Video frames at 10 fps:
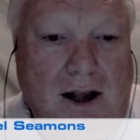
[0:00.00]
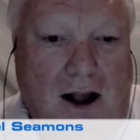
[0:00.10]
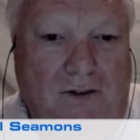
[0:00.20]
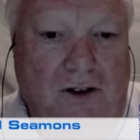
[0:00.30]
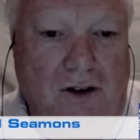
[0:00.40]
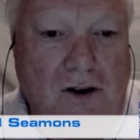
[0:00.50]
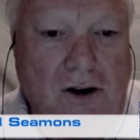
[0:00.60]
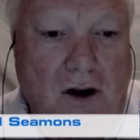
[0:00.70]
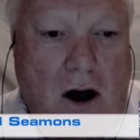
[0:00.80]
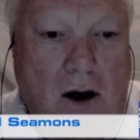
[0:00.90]
and the
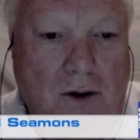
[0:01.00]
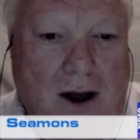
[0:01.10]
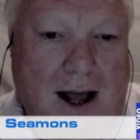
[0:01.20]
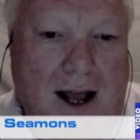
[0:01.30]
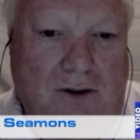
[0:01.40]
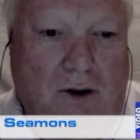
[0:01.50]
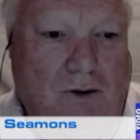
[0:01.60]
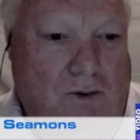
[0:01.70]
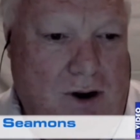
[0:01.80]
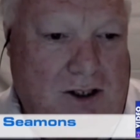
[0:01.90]
unit owner had
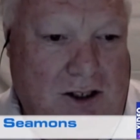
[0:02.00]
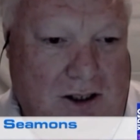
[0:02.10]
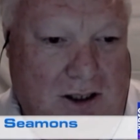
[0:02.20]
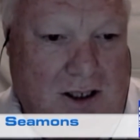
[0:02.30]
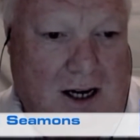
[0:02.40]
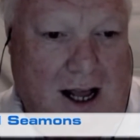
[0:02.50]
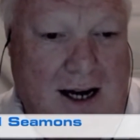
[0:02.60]
not registered it